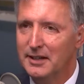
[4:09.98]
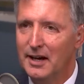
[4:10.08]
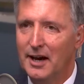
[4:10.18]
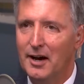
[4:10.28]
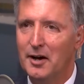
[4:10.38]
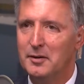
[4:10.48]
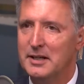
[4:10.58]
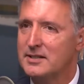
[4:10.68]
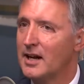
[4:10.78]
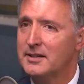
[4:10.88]

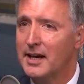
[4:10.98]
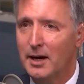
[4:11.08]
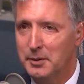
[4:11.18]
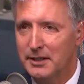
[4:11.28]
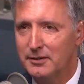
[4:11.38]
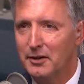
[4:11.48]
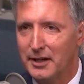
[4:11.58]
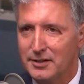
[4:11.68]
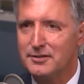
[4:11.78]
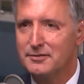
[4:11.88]
It's not Talbot.
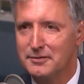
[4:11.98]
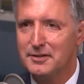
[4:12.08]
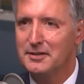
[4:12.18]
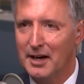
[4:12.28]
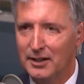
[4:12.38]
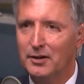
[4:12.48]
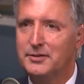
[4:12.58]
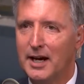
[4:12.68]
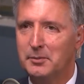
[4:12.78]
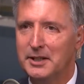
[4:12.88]
Okay, I love
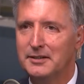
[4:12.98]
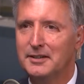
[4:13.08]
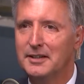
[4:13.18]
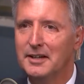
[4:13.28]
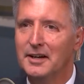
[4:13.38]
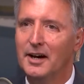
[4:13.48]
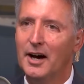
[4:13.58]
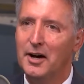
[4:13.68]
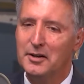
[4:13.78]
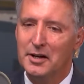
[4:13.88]
Talbot.
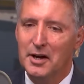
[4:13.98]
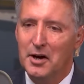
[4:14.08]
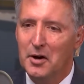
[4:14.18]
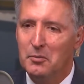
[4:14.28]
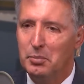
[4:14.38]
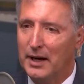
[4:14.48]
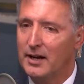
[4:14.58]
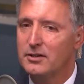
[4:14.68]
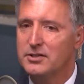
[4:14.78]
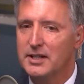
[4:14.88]
But
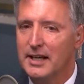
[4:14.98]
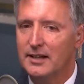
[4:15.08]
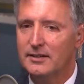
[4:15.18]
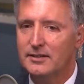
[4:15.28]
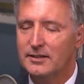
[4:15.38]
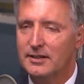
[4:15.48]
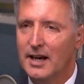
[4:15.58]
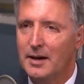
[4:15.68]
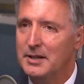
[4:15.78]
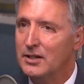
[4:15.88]
I understand,
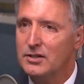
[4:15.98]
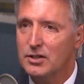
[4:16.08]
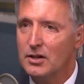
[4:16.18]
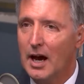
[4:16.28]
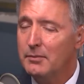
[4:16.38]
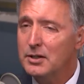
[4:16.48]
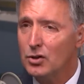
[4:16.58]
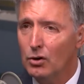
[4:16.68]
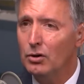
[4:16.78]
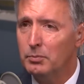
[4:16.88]
I've been
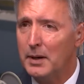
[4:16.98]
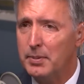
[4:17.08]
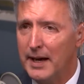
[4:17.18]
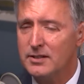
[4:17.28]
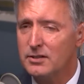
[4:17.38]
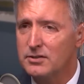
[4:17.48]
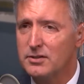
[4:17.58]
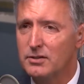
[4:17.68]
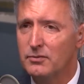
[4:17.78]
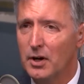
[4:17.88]
told by
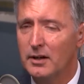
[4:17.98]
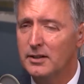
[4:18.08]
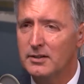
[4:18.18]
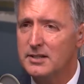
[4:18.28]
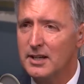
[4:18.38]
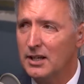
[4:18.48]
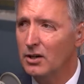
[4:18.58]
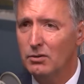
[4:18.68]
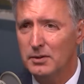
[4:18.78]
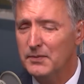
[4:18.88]
pastors who've gone there, they say,
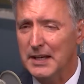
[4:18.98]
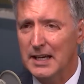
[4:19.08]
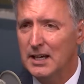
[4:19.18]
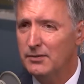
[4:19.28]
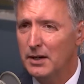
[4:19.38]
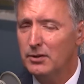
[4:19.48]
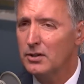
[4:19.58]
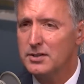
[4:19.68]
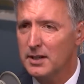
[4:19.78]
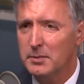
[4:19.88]
if you ever go
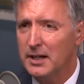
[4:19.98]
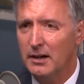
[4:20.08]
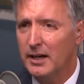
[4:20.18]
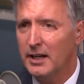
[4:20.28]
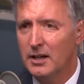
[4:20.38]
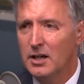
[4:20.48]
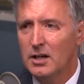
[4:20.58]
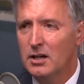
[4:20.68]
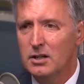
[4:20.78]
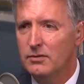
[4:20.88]
to seminary,
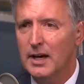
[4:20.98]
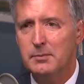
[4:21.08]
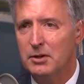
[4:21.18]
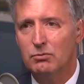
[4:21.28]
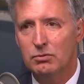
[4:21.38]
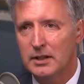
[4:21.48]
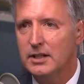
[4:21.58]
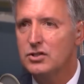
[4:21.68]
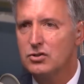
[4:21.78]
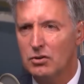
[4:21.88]
you've got to be
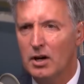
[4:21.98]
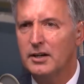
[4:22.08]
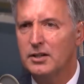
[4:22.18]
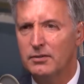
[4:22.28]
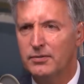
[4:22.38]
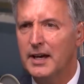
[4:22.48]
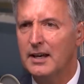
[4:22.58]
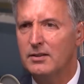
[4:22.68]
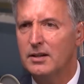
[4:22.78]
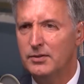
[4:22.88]
really strong in your
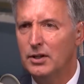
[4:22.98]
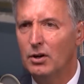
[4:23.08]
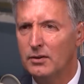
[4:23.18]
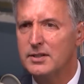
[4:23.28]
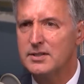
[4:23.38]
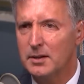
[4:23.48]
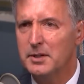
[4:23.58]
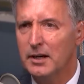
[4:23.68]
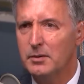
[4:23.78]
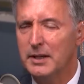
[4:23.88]
faith if you go to this
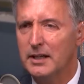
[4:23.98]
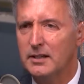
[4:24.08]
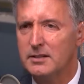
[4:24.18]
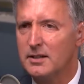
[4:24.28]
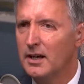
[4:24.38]
seminary because